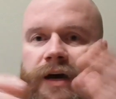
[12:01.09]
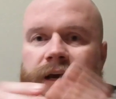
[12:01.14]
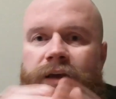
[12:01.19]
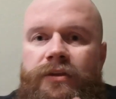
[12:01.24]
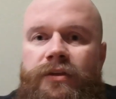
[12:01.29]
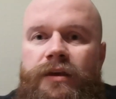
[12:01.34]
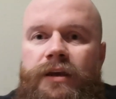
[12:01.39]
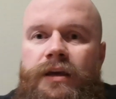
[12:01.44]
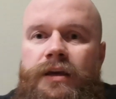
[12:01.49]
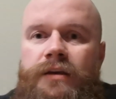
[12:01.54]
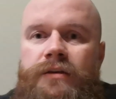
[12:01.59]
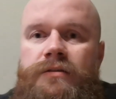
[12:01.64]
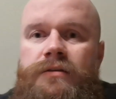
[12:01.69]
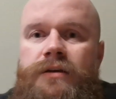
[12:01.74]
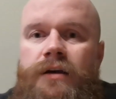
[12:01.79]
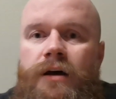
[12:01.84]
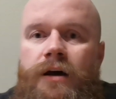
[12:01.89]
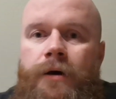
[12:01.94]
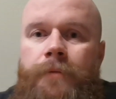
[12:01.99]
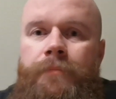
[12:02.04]
I think
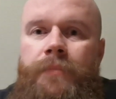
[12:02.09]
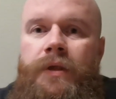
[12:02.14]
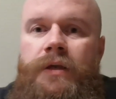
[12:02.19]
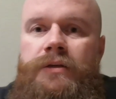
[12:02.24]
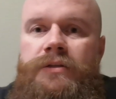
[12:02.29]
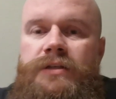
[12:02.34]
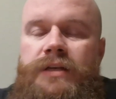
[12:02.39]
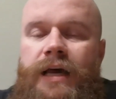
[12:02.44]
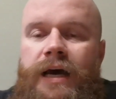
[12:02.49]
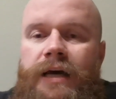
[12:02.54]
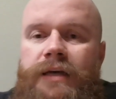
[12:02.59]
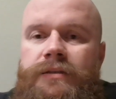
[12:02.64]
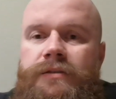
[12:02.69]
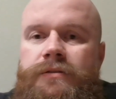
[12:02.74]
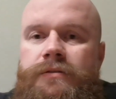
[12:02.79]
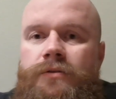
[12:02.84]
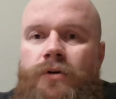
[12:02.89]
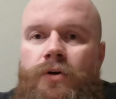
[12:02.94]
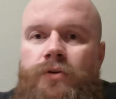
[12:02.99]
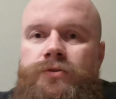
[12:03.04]
is
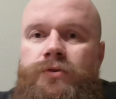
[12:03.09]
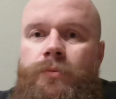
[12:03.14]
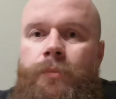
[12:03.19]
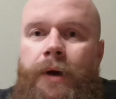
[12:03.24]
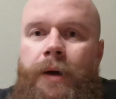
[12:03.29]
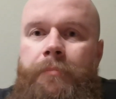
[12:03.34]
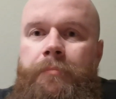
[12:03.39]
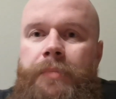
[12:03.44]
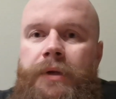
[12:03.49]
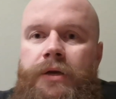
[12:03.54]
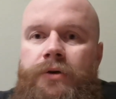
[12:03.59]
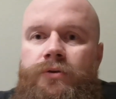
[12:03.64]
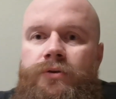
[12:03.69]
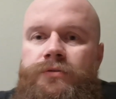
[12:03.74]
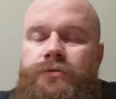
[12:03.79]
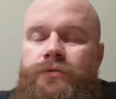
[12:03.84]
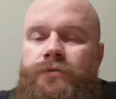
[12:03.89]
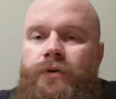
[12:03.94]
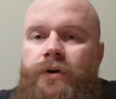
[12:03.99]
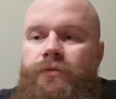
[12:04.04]
nice. Also my
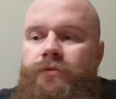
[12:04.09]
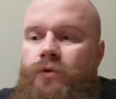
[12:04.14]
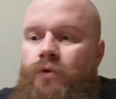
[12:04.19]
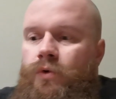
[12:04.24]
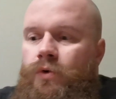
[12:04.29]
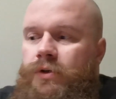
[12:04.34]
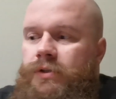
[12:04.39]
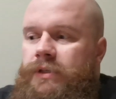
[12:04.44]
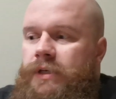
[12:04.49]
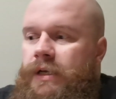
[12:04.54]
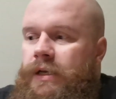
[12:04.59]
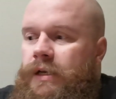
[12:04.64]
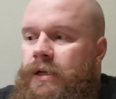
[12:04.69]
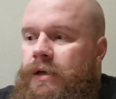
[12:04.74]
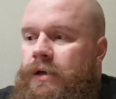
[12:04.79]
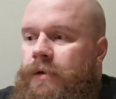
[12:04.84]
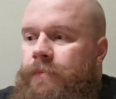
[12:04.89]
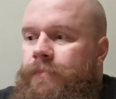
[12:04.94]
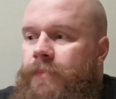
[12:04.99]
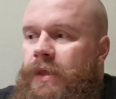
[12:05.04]
beers, of course, and
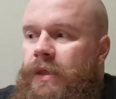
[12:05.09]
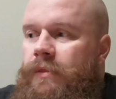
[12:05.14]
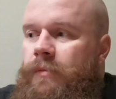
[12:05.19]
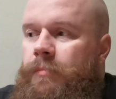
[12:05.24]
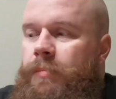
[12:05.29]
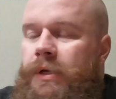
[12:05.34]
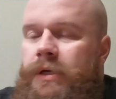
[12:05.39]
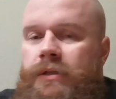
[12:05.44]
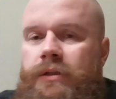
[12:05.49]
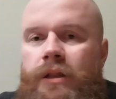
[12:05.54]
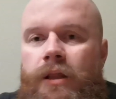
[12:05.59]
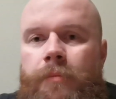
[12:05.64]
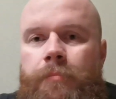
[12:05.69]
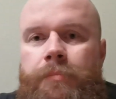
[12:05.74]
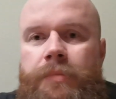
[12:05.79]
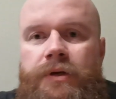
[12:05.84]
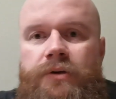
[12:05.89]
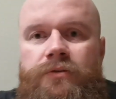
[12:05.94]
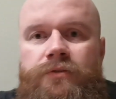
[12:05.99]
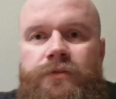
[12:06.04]
the beer
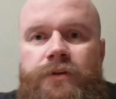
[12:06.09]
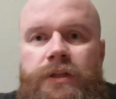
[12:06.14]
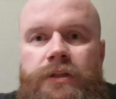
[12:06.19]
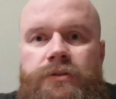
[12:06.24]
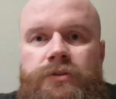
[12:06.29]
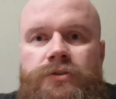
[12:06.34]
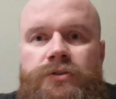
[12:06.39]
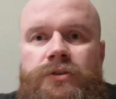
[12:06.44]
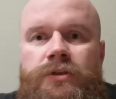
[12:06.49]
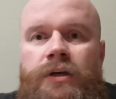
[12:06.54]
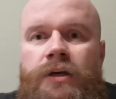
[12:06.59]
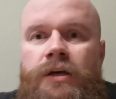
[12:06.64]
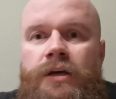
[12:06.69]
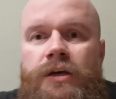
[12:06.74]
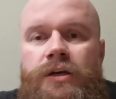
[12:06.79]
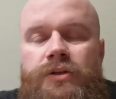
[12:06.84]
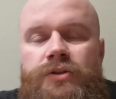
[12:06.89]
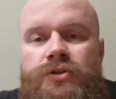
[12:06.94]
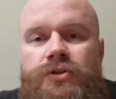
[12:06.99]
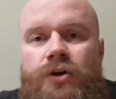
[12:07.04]
club, Bearded Villains.
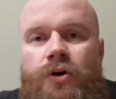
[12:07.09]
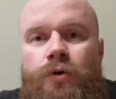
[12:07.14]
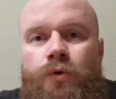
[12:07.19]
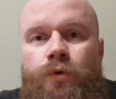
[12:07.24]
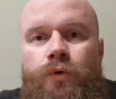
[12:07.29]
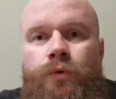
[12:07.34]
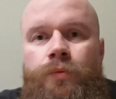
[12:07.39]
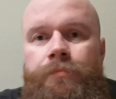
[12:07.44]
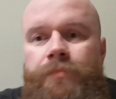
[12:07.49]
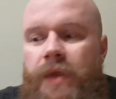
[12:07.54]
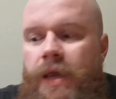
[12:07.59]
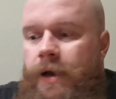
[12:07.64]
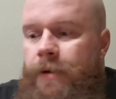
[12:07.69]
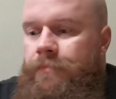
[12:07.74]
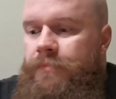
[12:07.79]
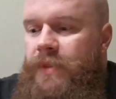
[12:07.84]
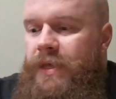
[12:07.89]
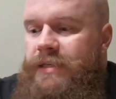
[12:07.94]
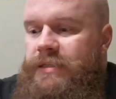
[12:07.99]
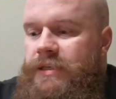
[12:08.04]
So
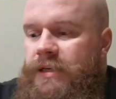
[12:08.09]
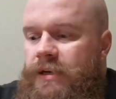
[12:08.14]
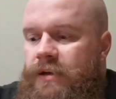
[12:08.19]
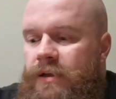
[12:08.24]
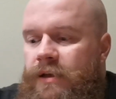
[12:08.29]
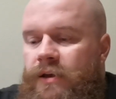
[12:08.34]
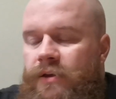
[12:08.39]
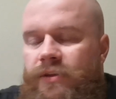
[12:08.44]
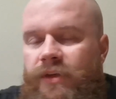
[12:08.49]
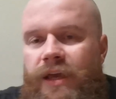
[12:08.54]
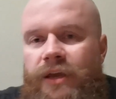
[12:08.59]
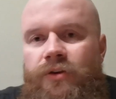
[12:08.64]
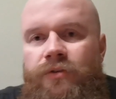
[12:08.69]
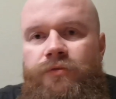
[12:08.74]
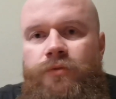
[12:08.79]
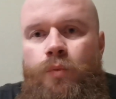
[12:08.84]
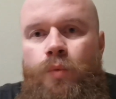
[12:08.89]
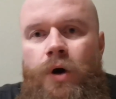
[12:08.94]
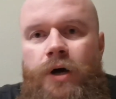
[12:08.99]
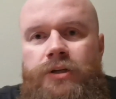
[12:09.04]
yeah, that's it. Thank you
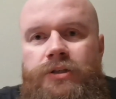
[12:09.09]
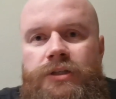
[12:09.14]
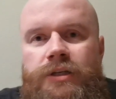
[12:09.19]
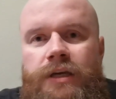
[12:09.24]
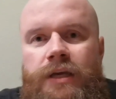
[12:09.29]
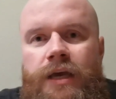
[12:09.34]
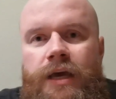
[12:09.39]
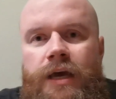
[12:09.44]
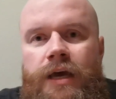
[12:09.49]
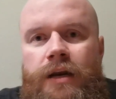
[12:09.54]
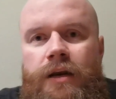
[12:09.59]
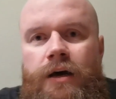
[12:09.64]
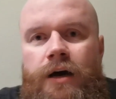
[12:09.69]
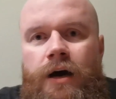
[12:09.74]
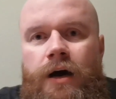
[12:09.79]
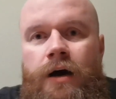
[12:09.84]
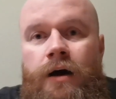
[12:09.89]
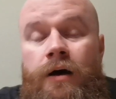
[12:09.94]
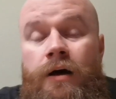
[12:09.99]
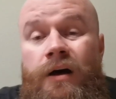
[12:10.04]
for watching, and
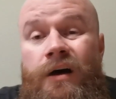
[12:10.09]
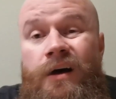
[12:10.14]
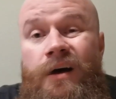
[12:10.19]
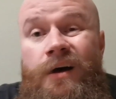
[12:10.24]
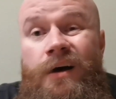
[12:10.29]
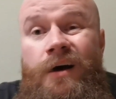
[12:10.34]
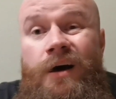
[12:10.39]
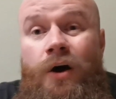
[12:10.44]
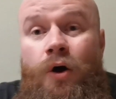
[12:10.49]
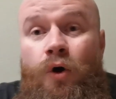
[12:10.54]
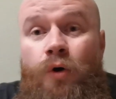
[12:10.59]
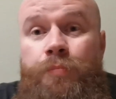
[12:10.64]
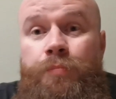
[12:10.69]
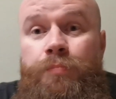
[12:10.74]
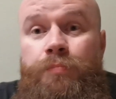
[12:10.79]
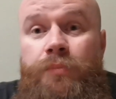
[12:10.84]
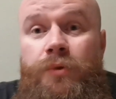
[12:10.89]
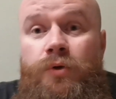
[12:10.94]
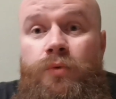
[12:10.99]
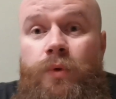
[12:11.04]

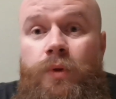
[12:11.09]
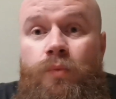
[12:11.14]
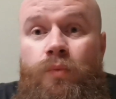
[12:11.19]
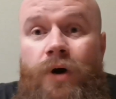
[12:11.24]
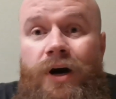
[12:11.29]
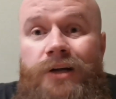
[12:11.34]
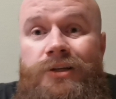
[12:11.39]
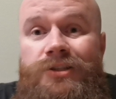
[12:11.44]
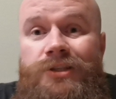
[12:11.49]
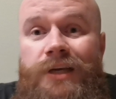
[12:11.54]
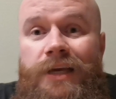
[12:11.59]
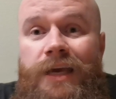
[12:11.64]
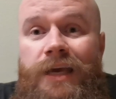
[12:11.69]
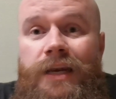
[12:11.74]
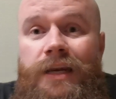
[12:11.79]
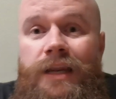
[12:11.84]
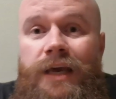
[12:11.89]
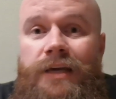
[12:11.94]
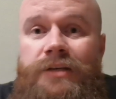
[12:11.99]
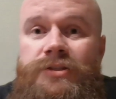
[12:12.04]
hope you will watch
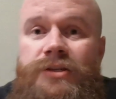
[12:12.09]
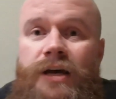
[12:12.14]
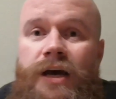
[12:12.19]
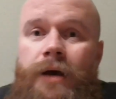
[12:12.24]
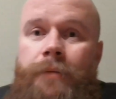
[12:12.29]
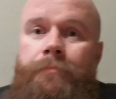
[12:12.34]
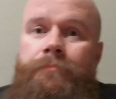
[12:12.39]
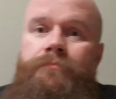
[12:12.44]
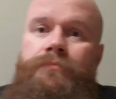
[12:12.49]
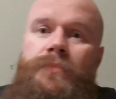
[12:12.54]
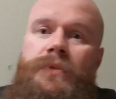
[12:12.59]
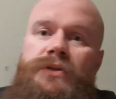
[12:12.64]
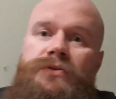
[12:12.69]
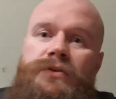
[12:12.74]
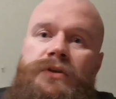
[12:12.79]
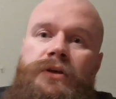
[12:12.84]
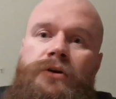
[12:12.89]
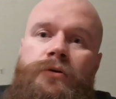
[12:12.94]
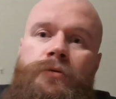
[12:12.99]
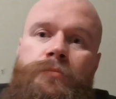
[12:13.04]
again next time.
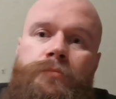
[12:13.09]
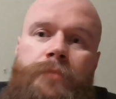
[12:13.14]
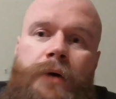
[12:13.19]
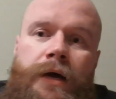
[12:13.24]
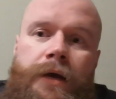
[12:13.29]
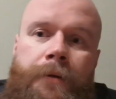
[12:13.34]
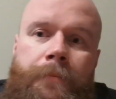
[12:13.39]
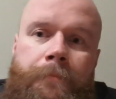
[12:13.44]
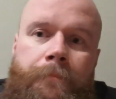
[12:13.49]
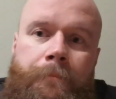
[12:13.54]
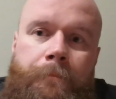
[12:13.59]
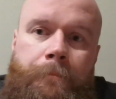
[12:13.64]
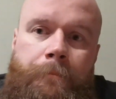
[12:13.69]
See you. Bye.